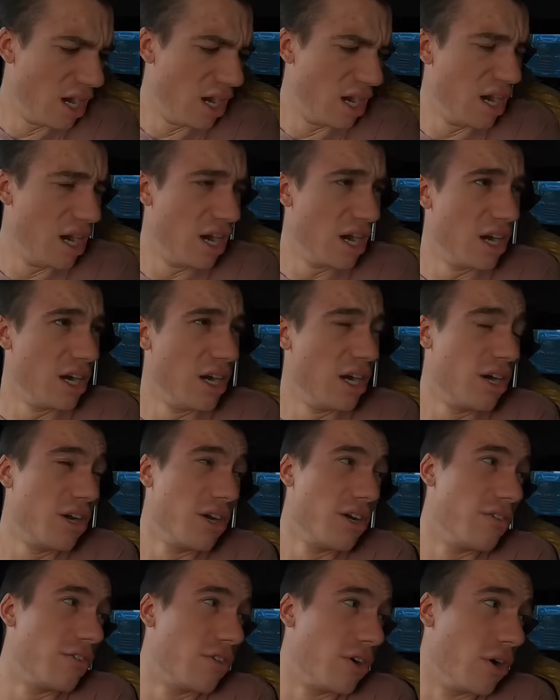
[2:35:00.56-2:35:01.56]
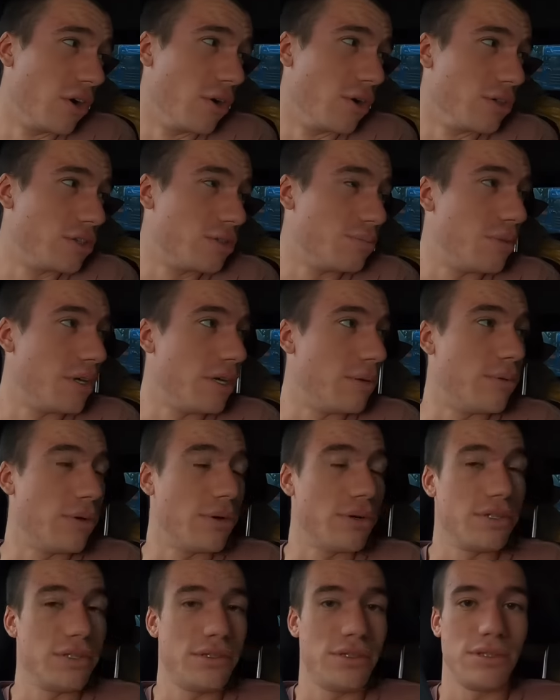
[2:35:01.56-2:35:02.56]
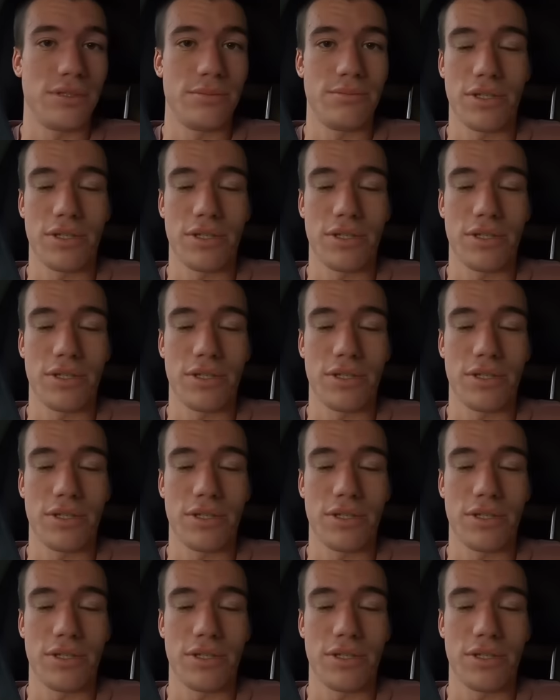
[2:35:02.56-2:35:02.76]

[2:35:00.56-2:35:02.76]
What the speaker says: Could of course be a poisonous